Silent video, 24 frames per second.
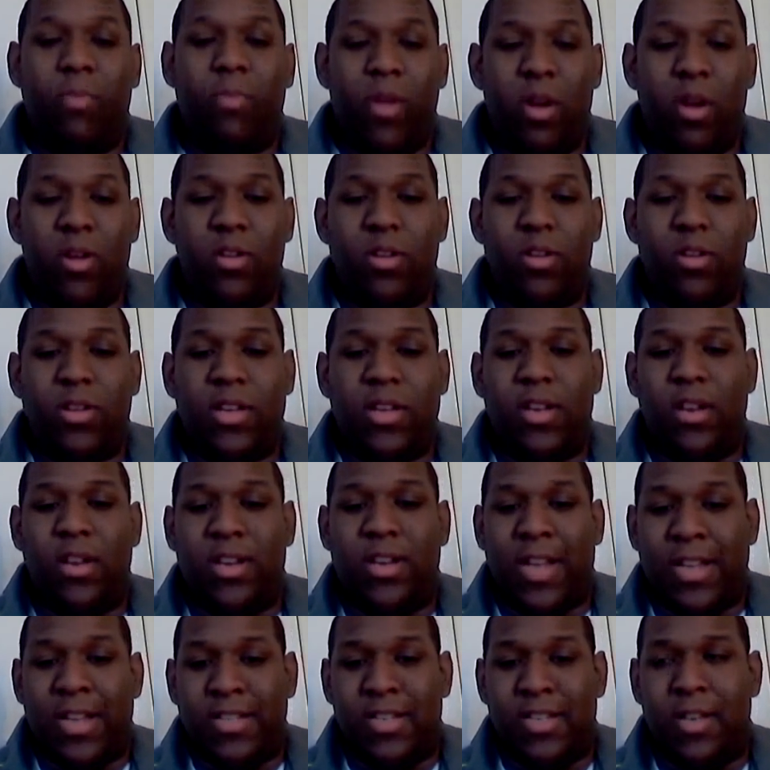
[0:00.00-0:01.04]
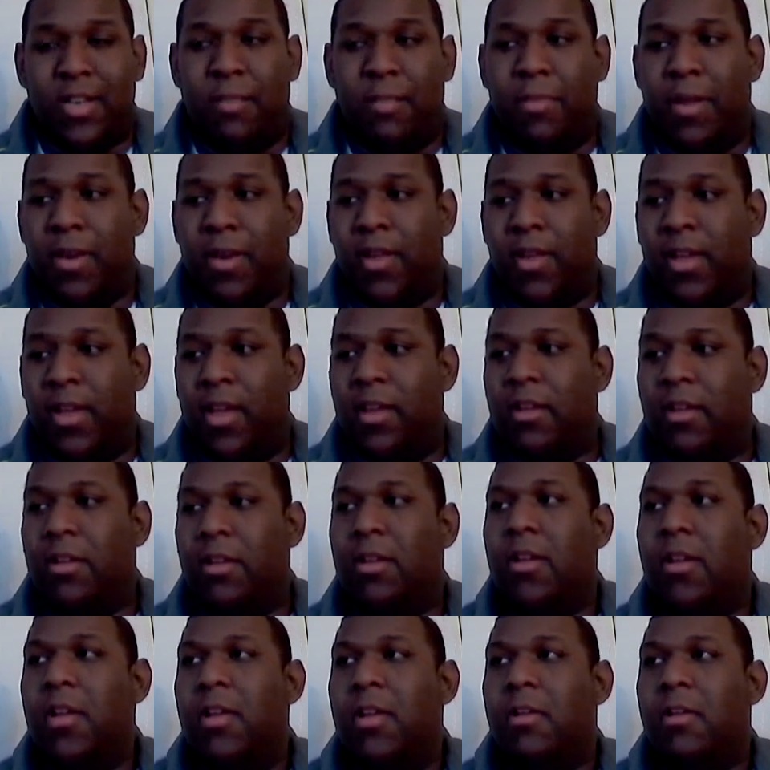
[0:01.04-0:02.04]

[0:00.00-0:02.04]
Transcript: We all know that they're destined to be together,